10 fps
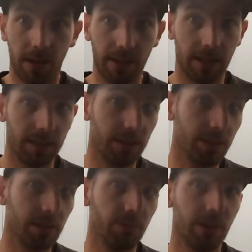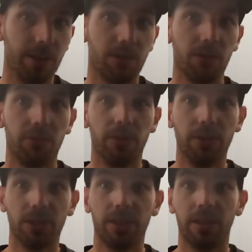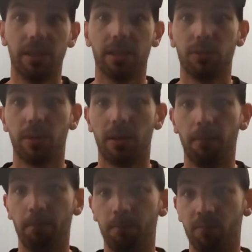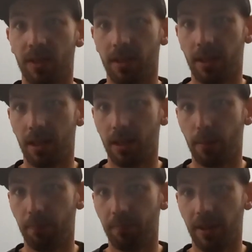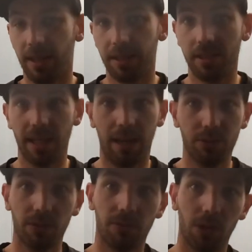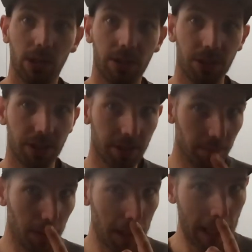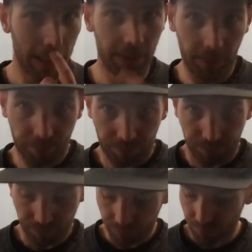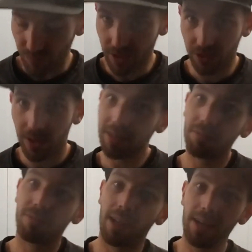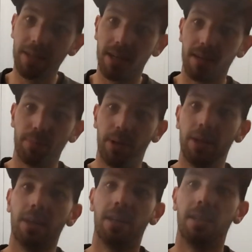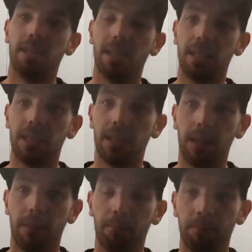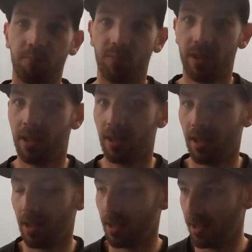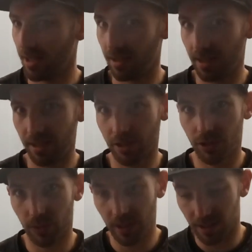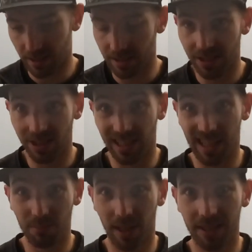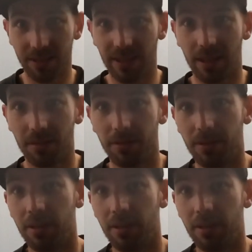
Oh yeah, there are some really cool features in there as well. It has the auto follow system, so I can fly it up. Um, then in the screen I can select myself,